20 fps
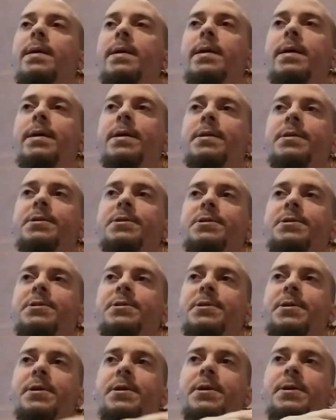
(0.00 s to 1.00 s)

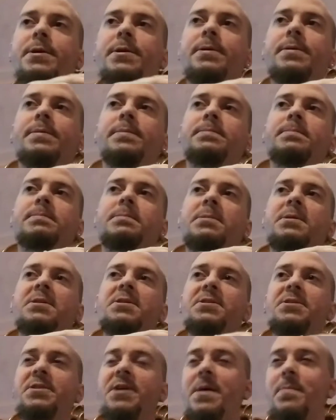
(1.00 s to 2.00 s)
It's
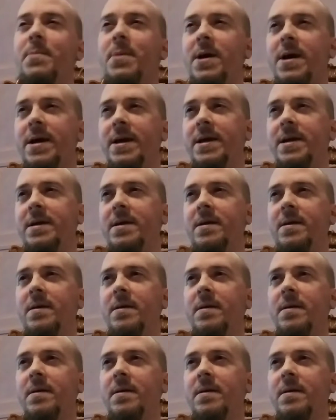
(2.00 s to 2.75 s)
semi,